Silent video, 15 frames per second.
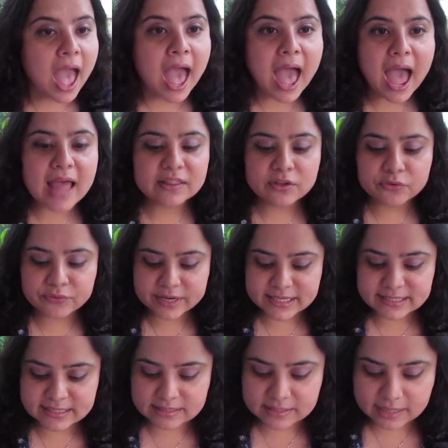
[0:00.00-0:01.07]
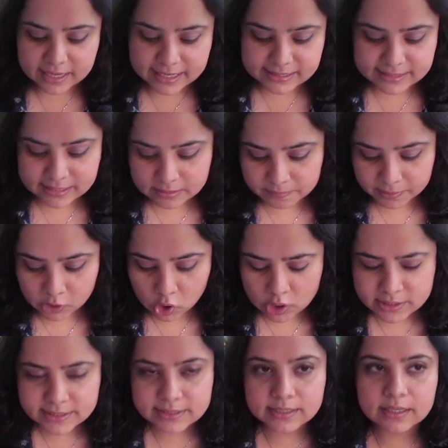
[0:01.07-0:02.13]
And the reason is that
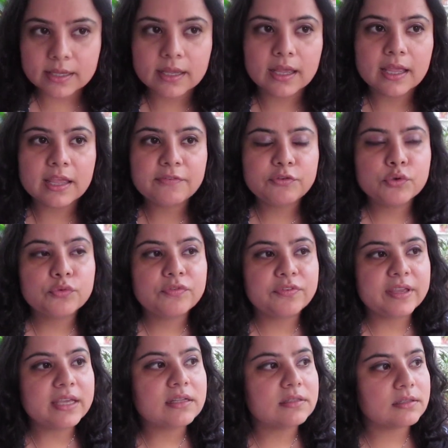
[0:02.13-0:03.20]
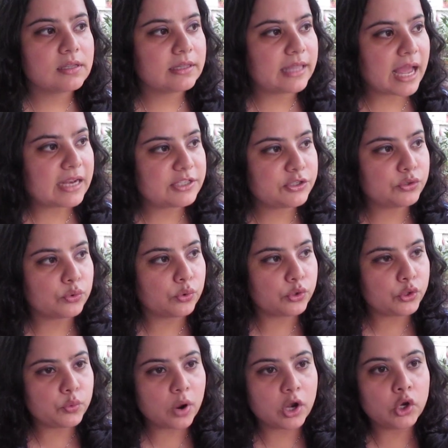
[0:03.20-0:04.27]
because if you feel that
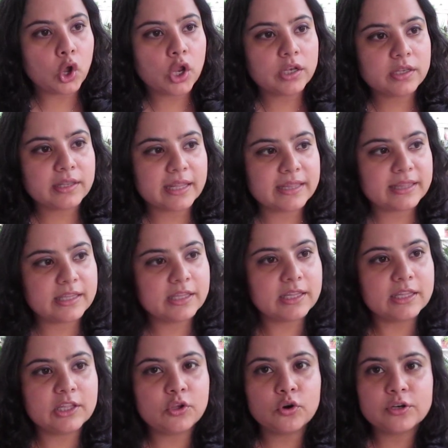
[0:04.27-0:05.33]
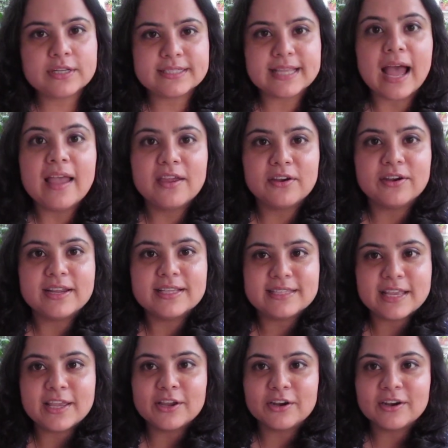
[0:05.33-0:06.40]
you are not, that your desire is
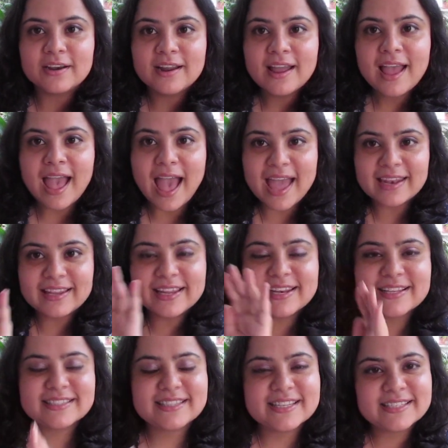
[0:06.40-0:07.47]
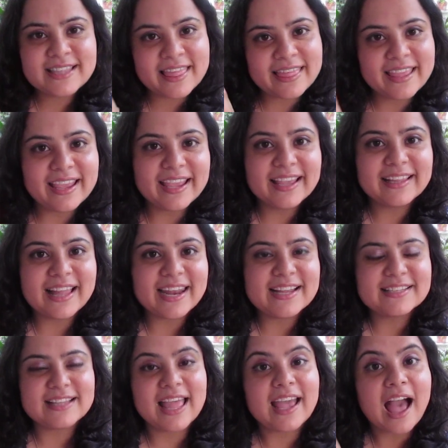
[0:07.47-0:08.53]
here and it is this thing that
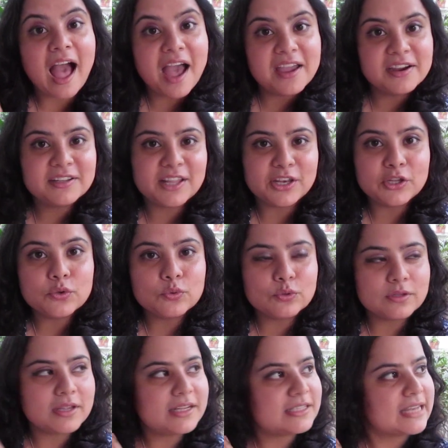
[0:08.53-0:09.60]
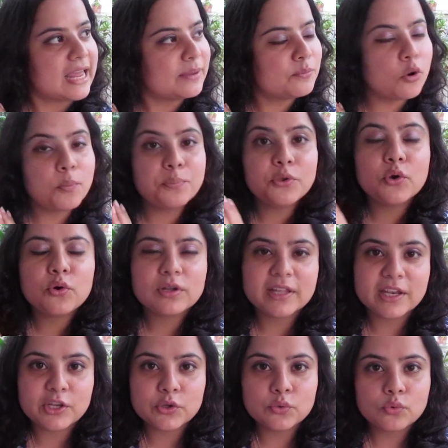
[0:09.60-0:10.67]
is like higher than you, it's like more pure
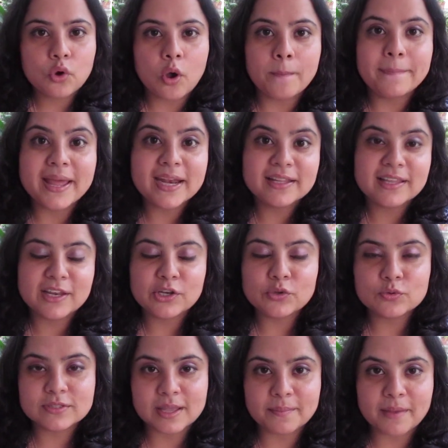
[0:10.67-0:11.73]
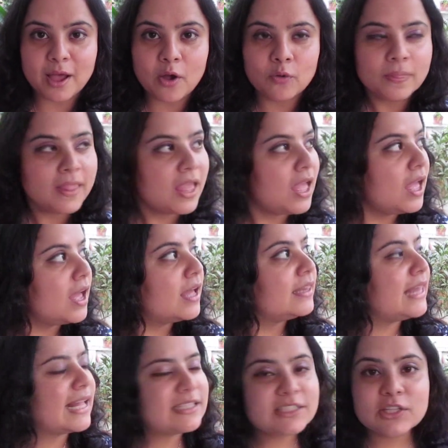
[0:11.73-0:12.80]
than you or better than you somehow,
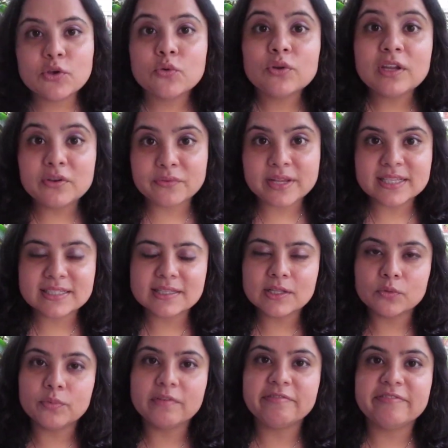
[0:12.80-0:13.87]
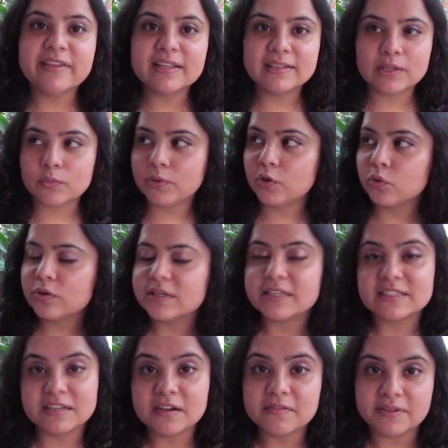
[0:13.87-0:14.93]
that's the only reason that we feel that we don't
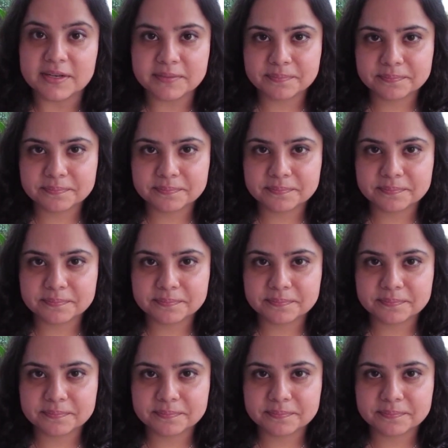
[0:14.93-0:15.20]
deserve it,